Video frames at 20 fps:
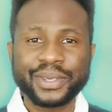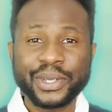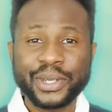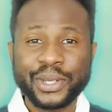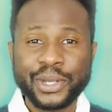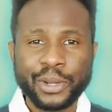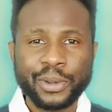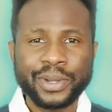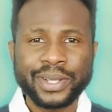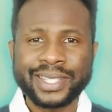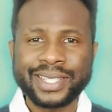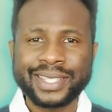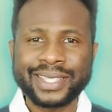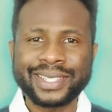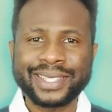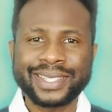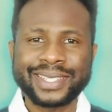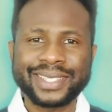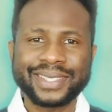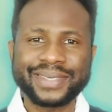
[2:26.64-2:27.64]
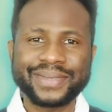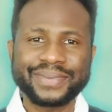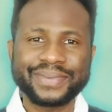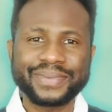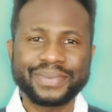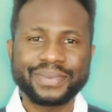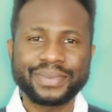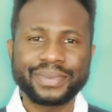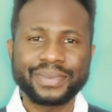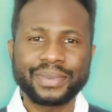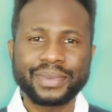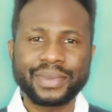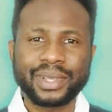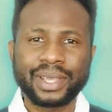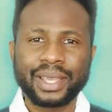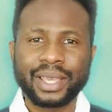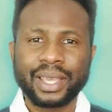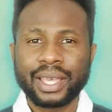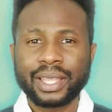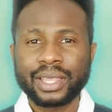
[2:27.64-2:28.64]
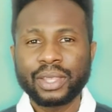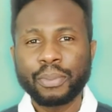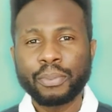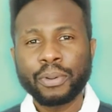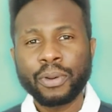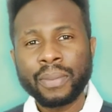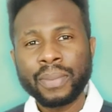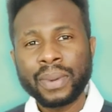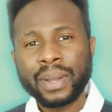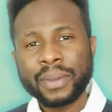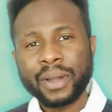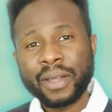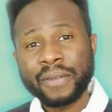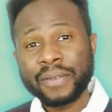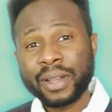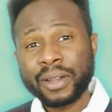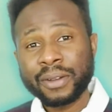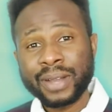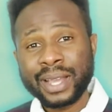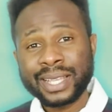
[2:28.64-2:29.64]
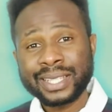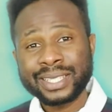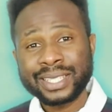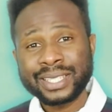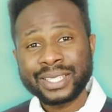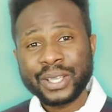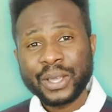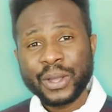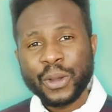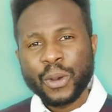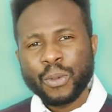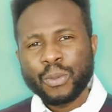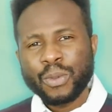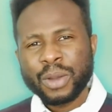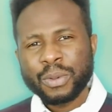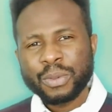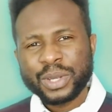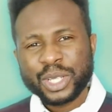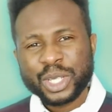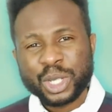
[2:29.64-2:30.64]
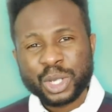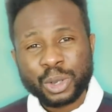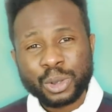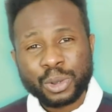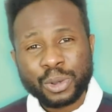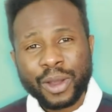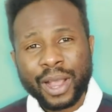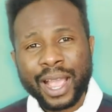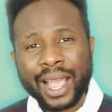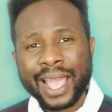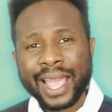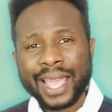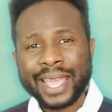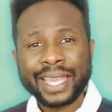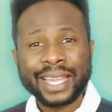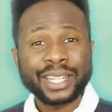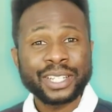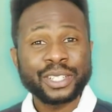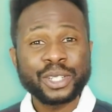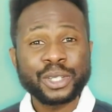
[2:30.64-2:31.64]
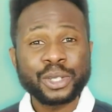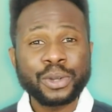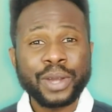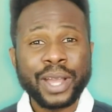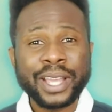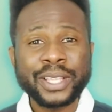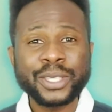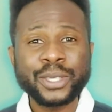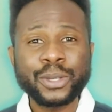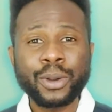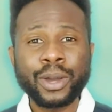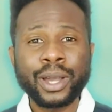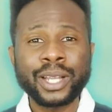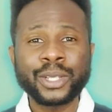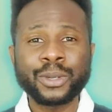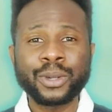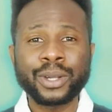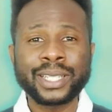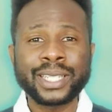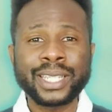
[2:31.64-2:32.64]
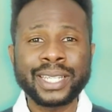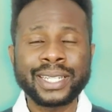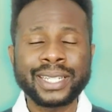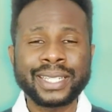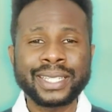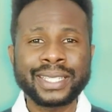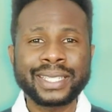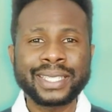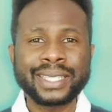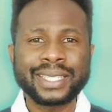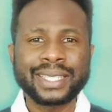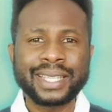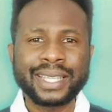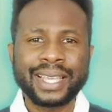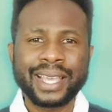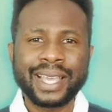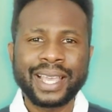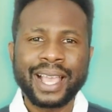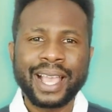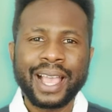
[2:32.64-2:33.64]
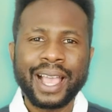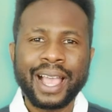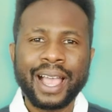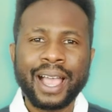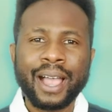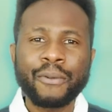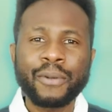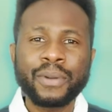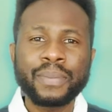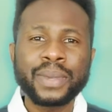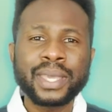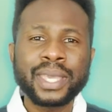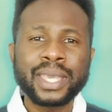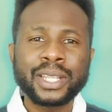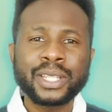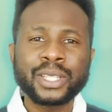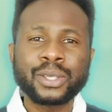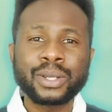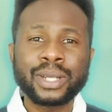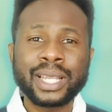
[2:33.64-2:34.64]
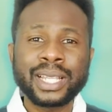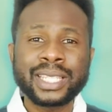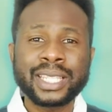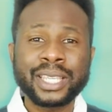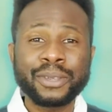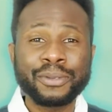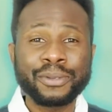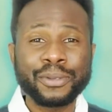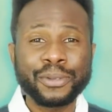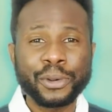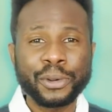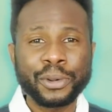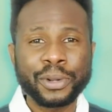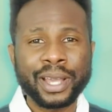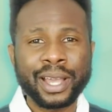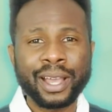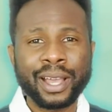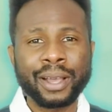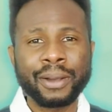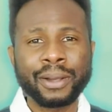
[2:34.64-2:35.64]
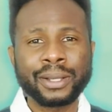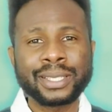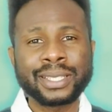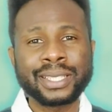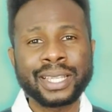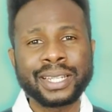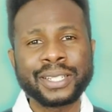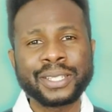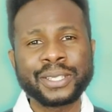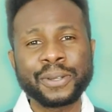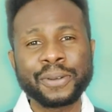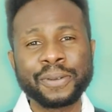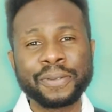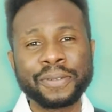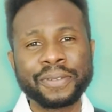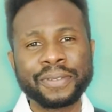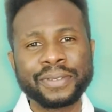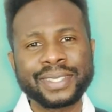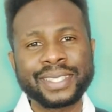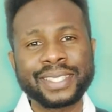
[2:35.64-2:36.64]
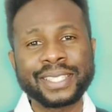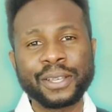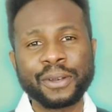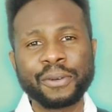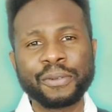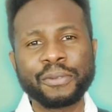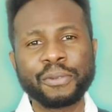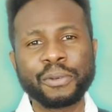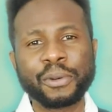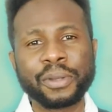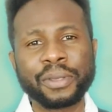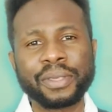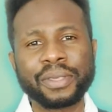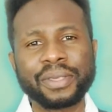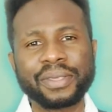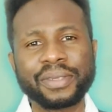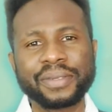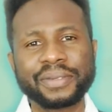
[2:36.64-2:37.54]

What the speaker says: No, it isn't. The problem, however, arises when we try and try so hard to attain this and we begin to let it erode our sense of self-worth.